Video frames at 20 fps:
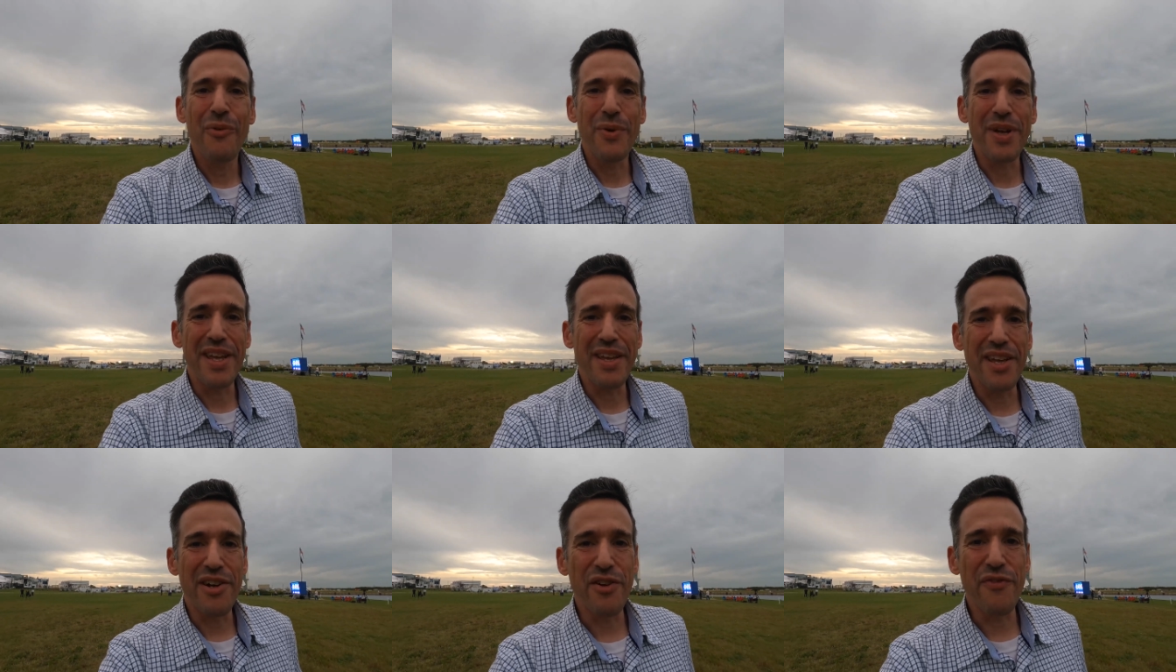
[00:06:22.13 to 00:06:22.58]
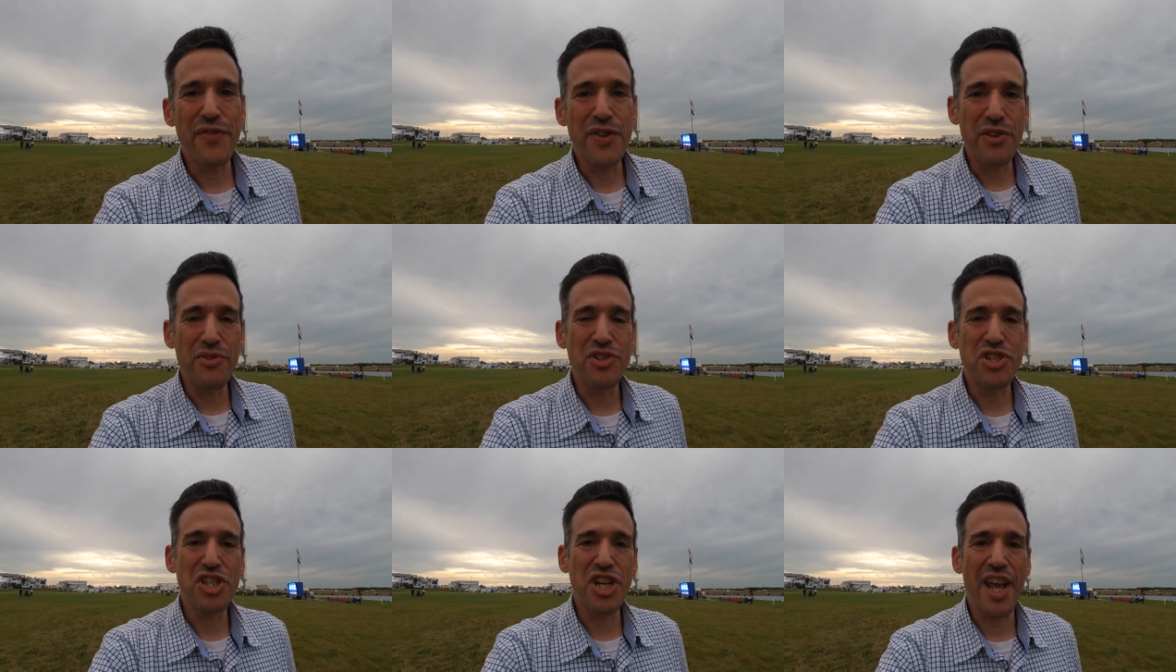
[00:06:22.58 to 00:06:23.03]
we
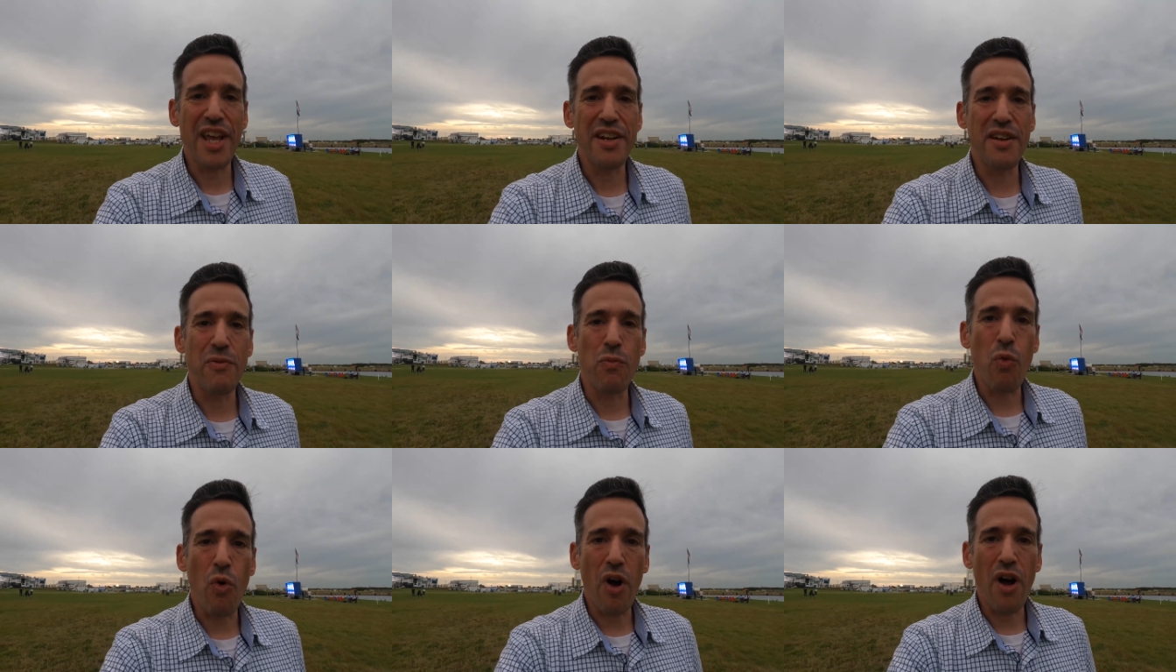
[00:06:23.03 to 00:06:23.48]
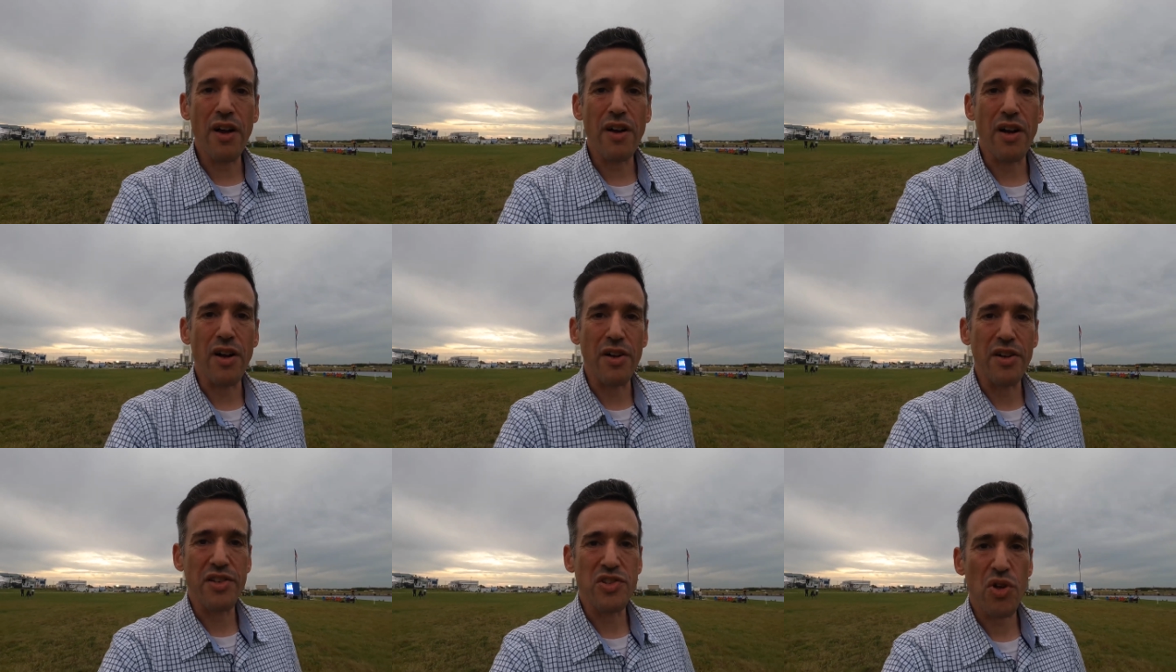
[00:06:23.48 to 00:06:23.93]
interviewed Shannon
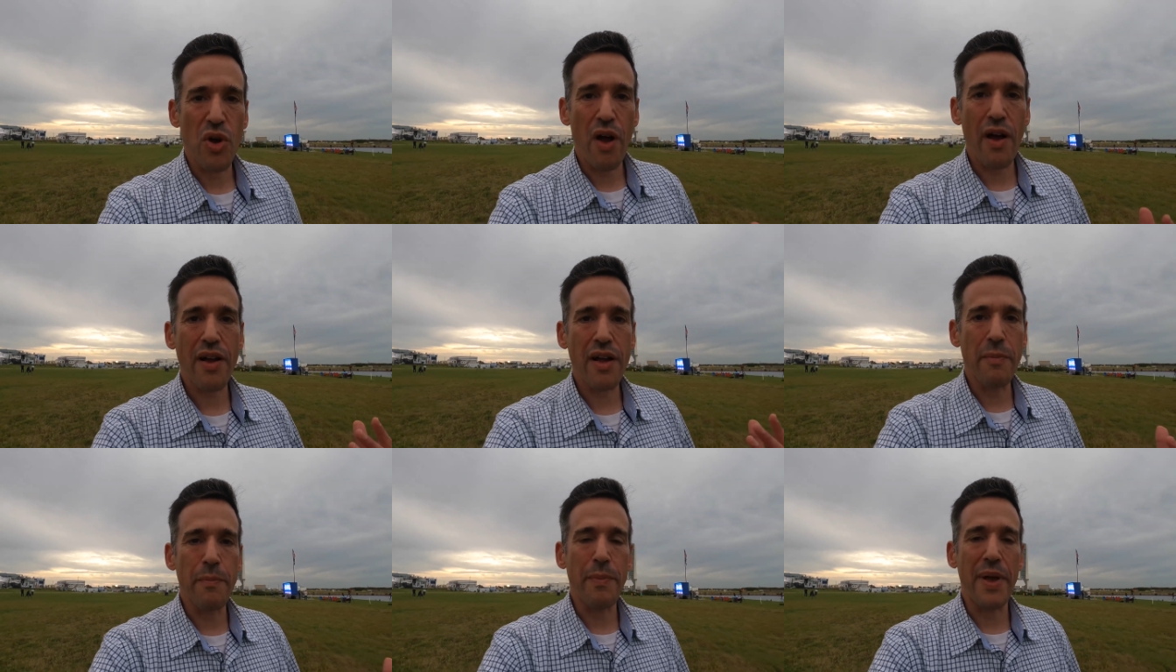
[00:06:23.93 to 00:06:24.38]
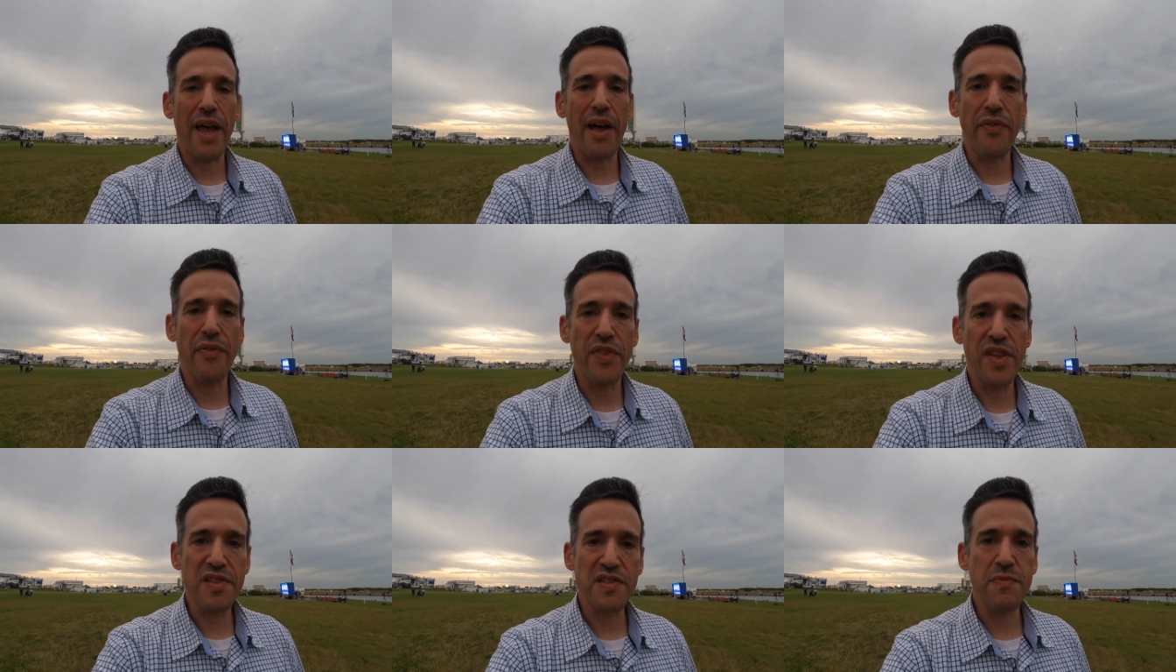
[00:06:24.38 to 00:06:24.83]
Walker to talk
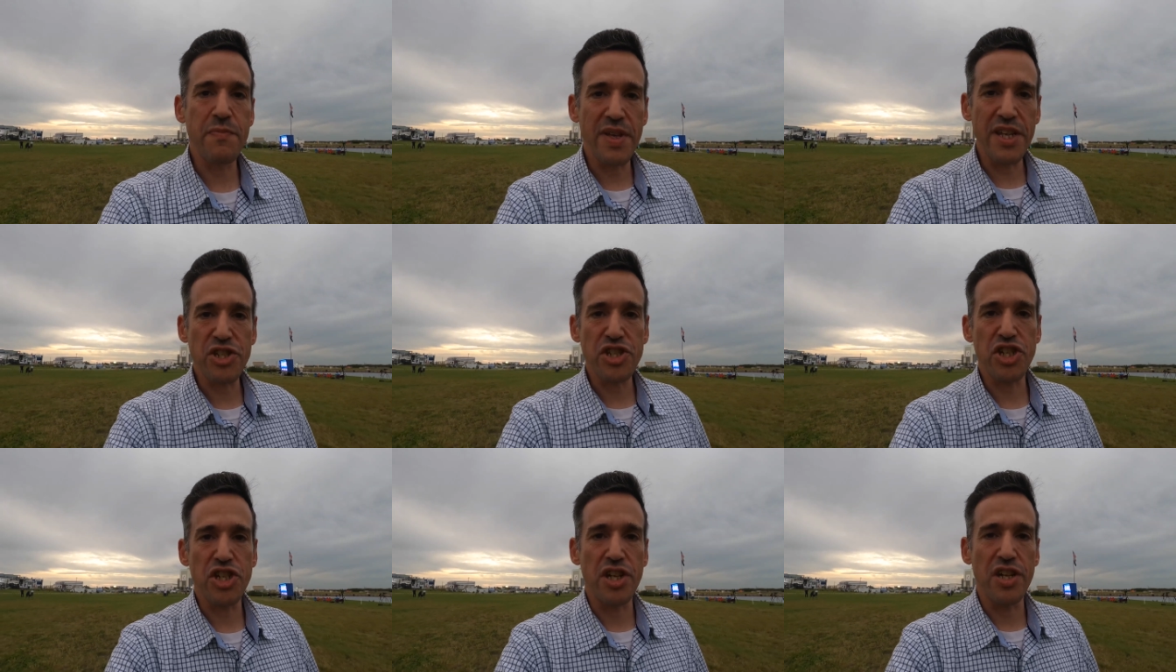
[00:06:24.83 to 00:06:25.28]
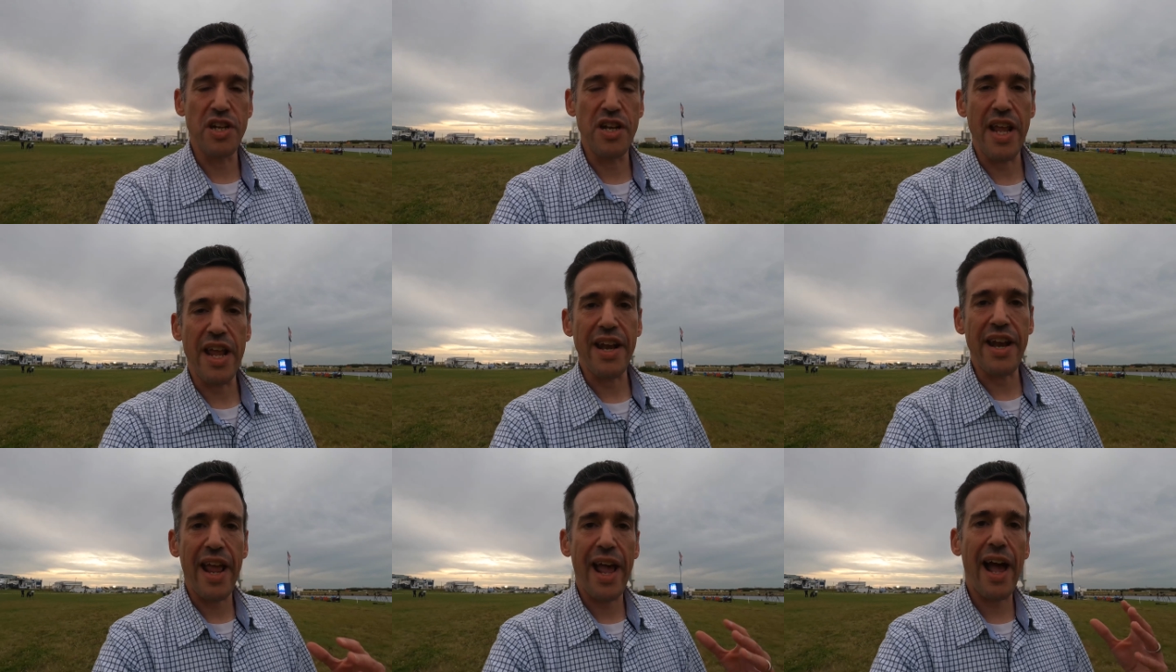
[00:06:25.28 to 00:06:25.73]
about this
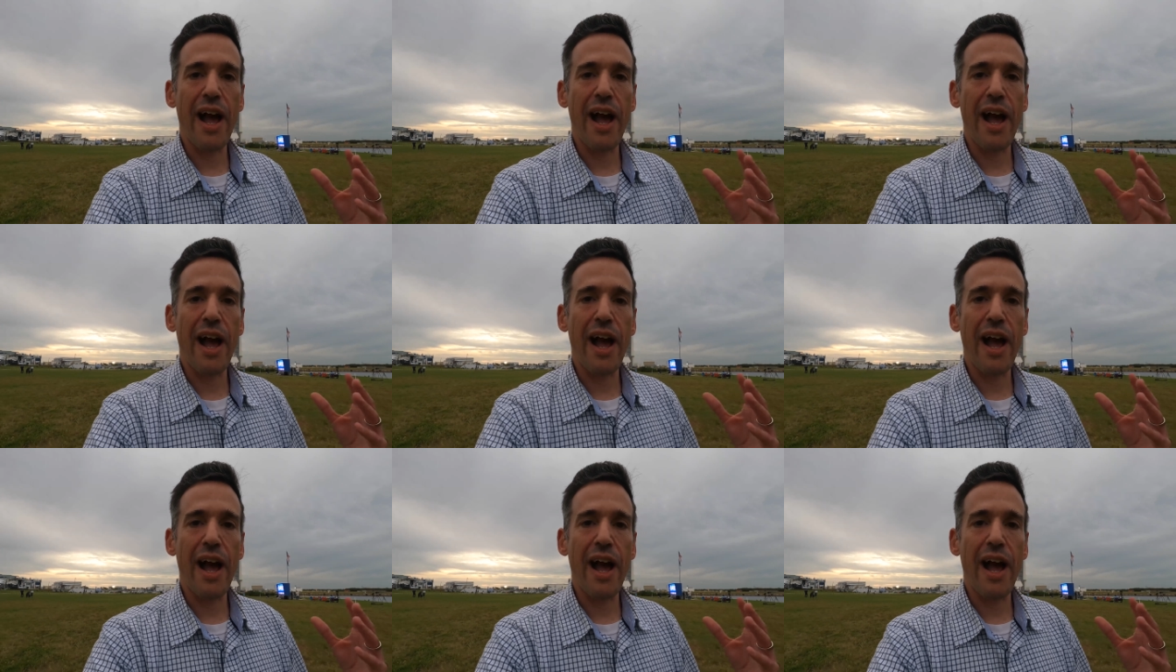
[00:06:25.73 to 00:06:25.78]
mission and